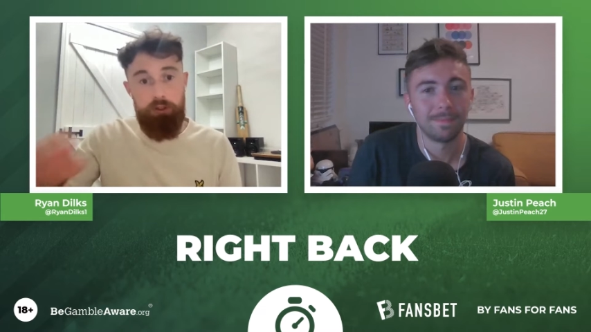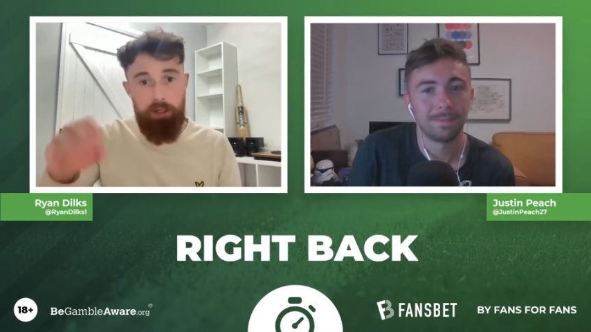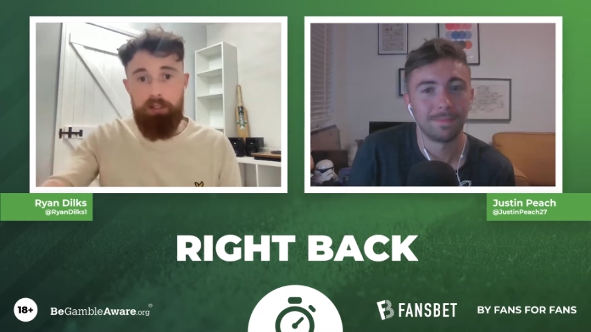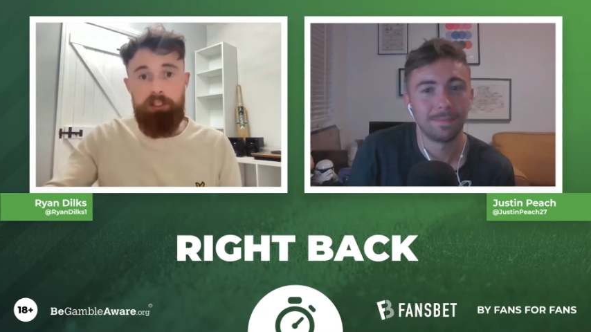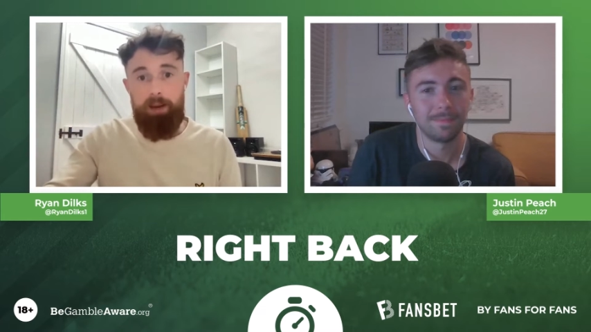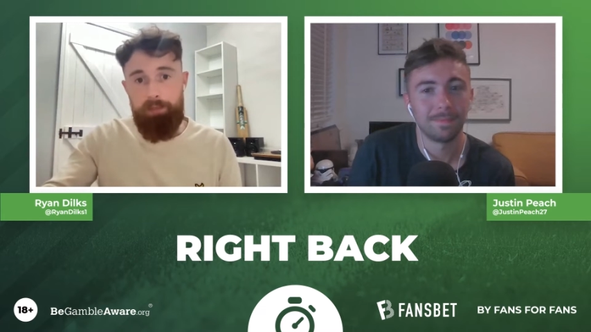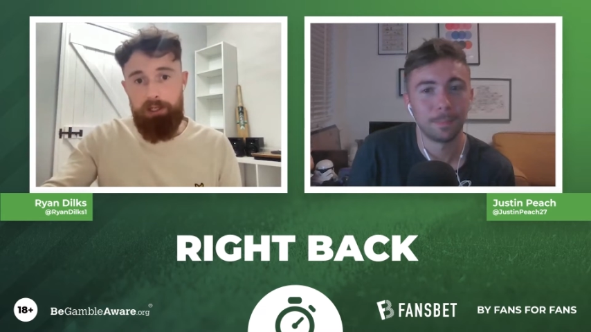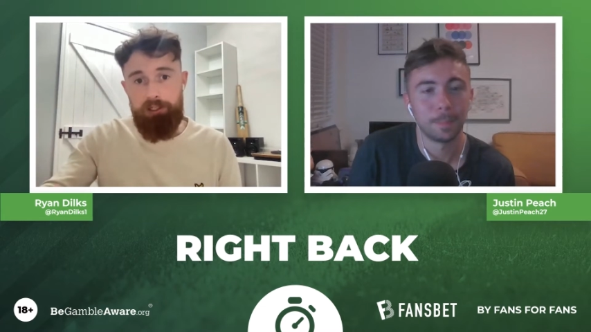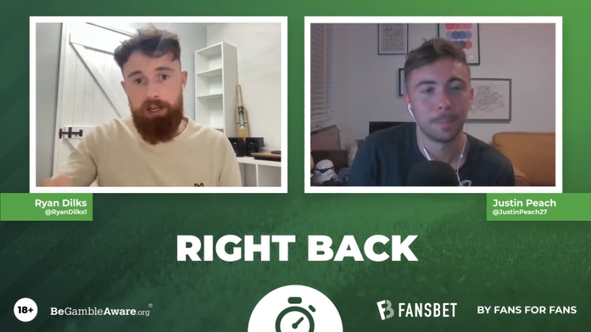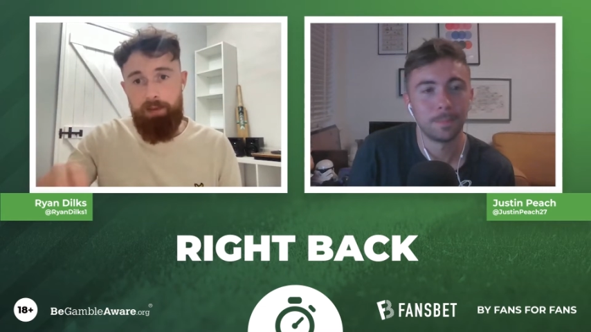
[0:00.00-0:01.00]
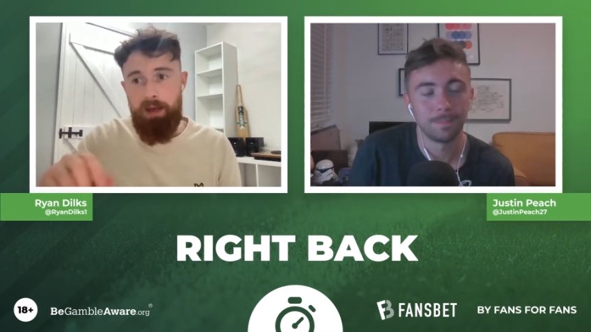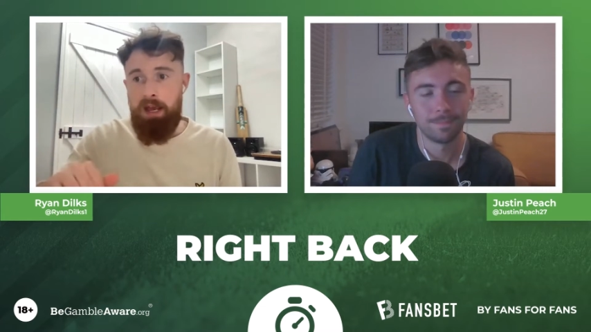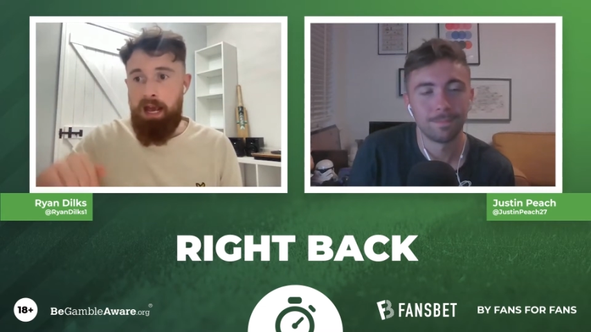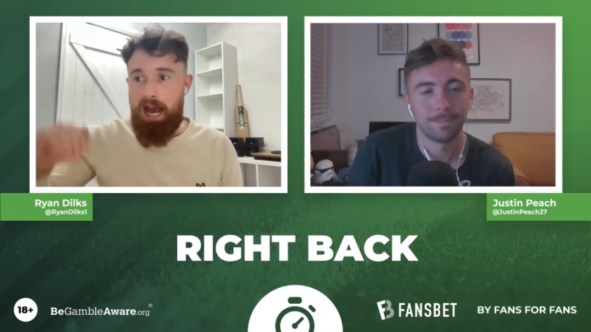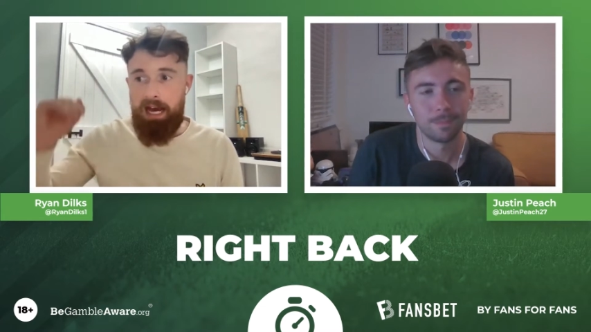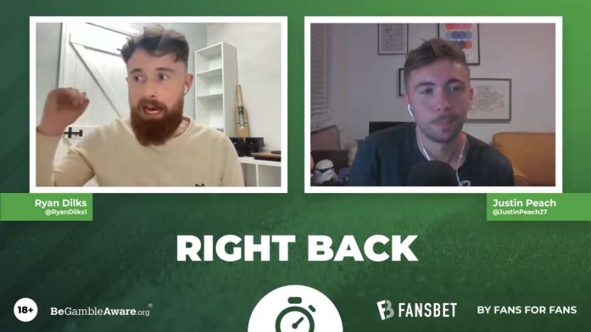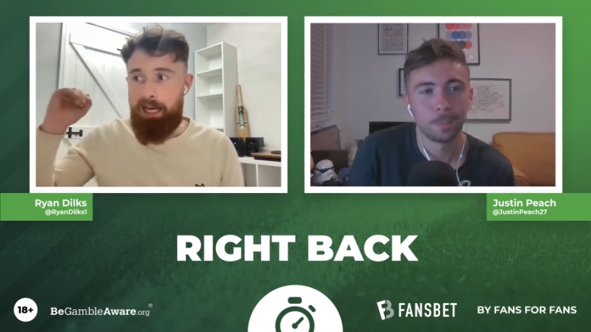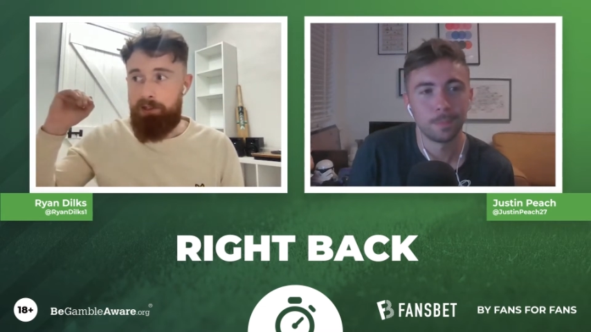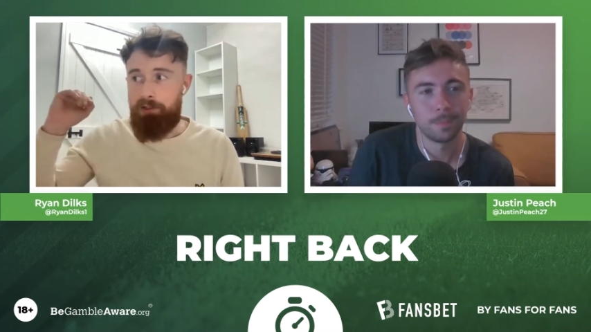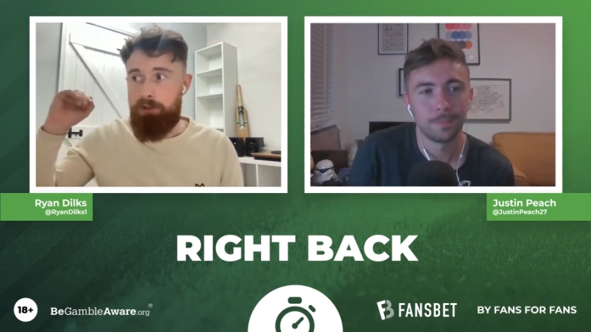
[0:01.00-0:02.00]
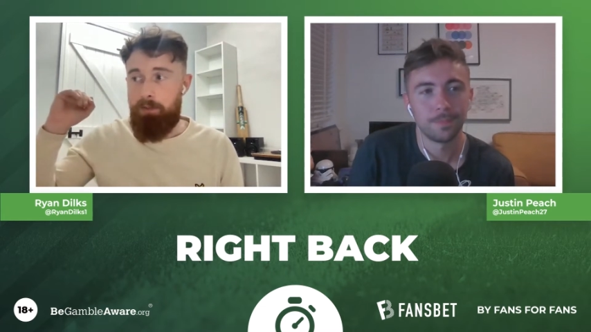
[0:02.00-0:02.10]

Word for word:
Speaker 1: to the Championship and